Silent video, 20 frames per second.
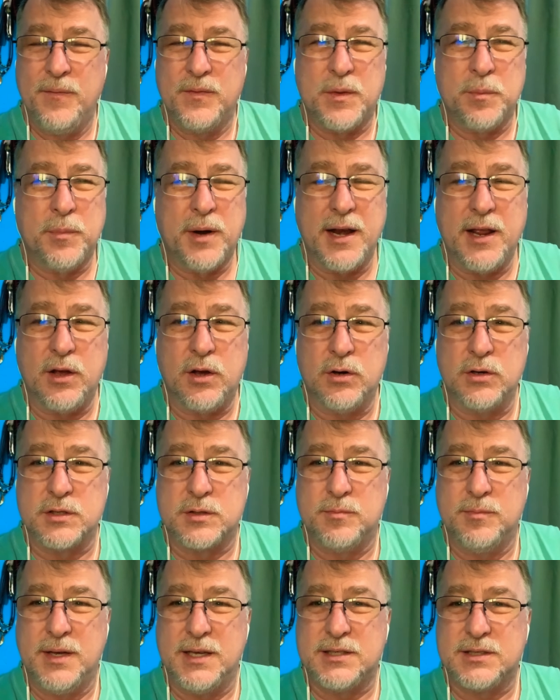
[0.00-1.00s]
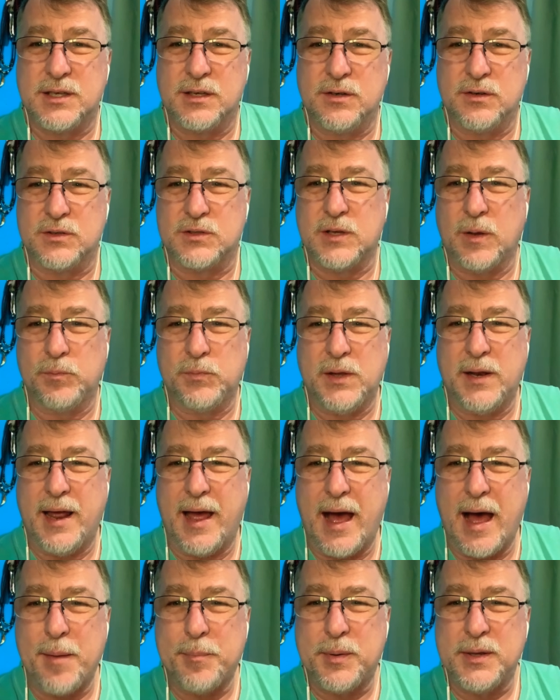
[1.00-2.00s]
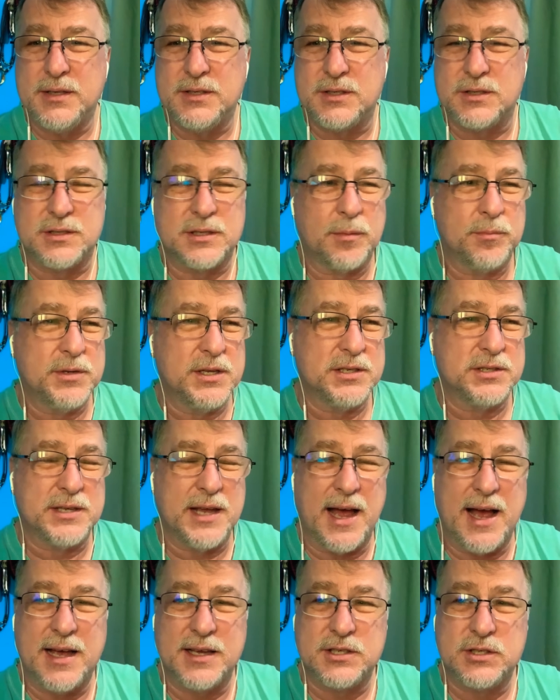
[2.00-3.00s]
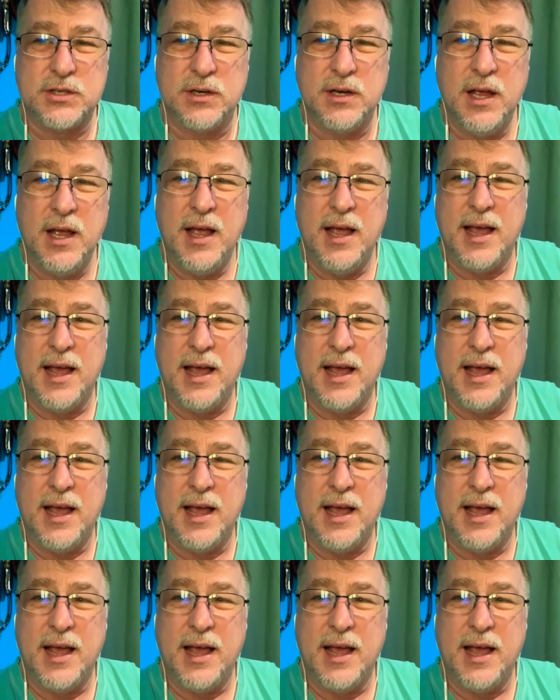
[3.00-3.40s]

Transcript: the money goes missing, or something happens, or some disaster,